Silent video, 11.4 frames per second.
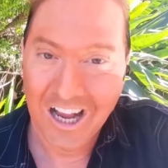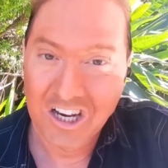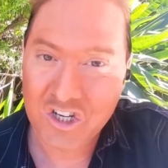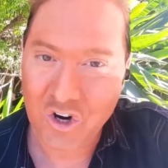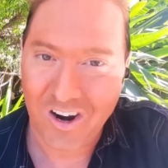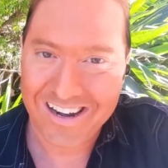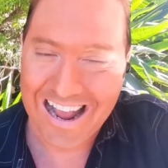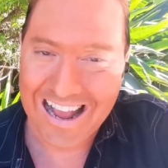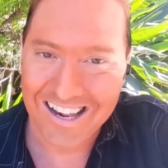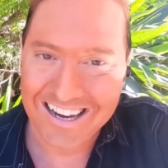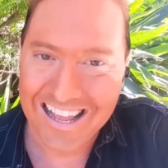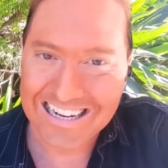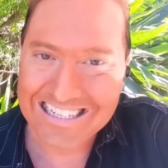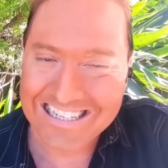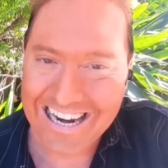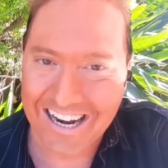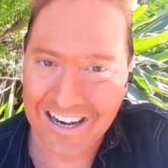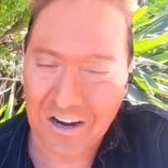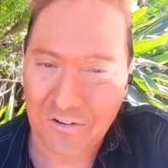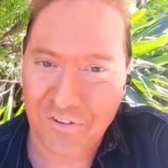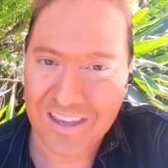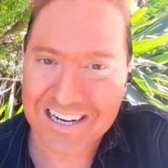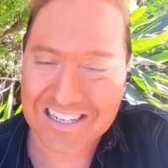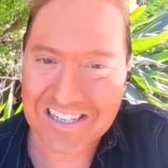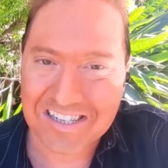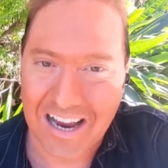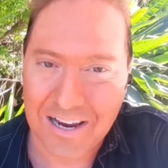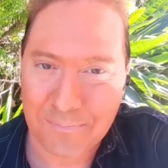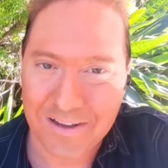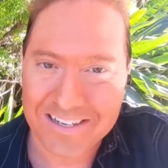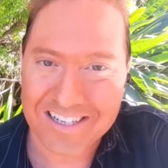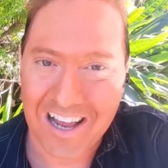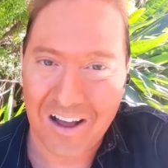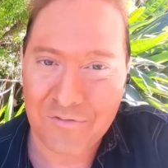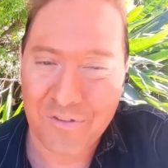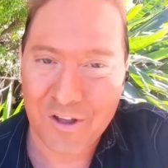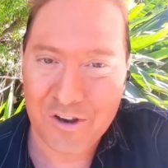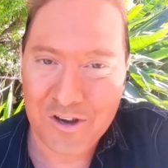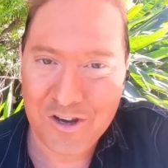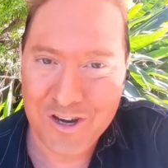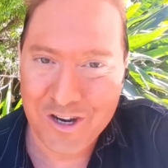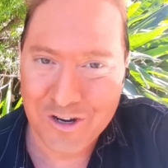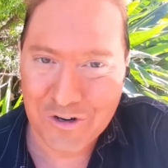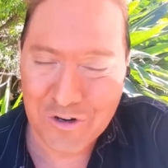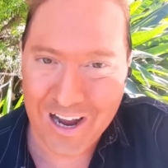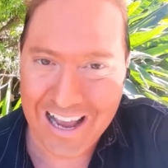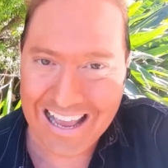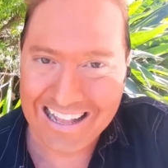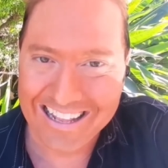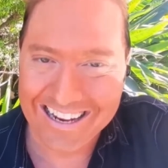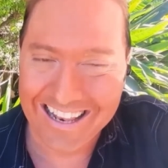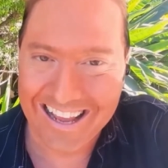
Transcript: Join LA Daily for the excitement of the new LA